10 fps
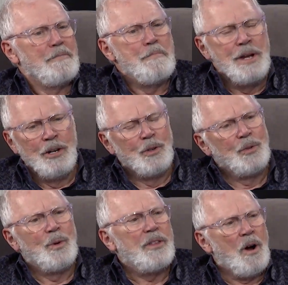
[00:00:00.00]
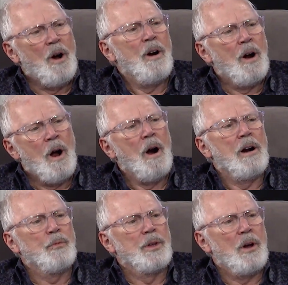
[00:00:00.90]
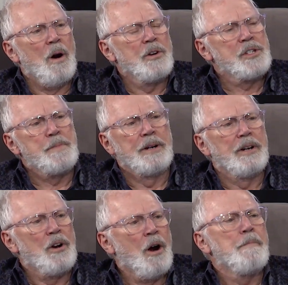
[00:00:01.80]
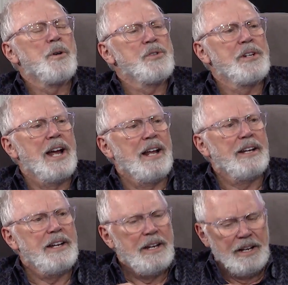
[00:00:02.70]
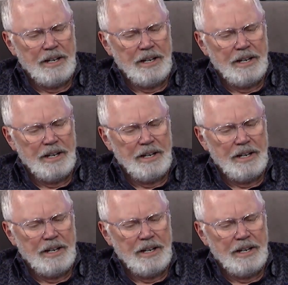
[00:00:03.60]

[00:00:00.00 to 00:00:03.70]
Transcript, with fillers: mingled with our heart, with our spirit, our personality,